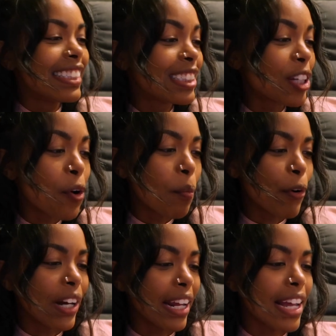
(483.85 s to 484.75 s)
It's so
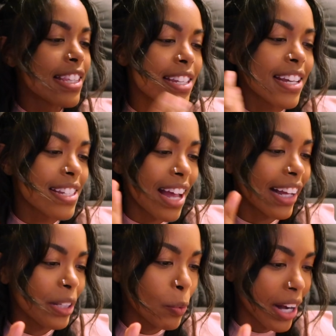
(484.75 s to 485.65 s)
pretty. It's
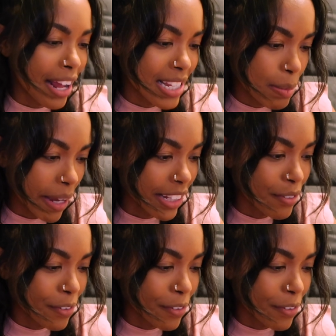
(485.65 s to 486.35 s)
exactly what I expect